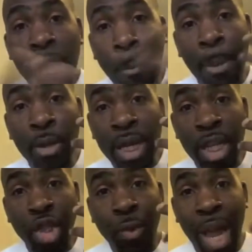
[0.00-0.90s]
building a
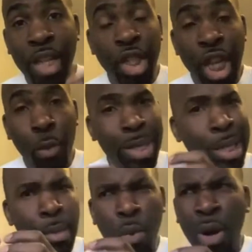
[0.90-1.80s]
strategy, and
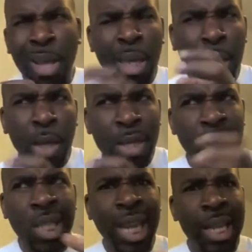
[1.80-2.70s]
within what? I think 30
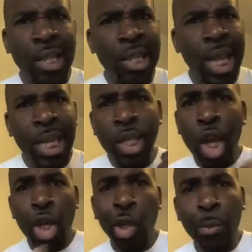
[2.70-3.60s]
to 90 days,
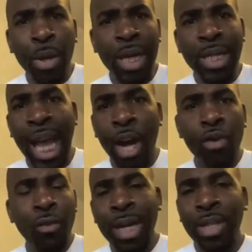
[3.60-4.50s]
your book is
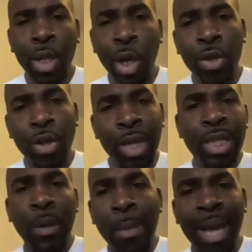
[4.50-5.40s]
out, ready to go. So he's
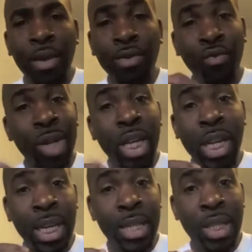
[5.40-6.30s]
a man who's really
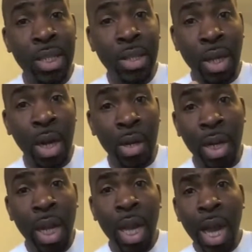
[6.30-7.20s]
connected to God.
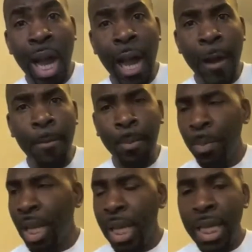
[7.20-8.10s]
Um,
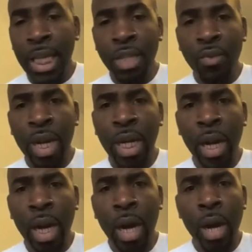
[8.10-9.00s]
he's written a,
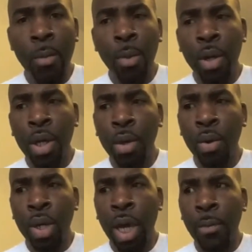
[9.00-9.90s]
a book
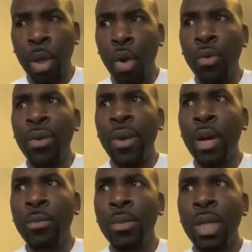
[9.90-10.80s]
called um, Glory
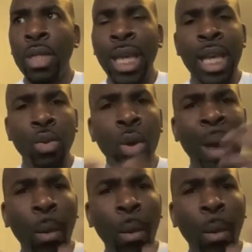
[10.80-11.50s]
Realm. Yeah, it's all about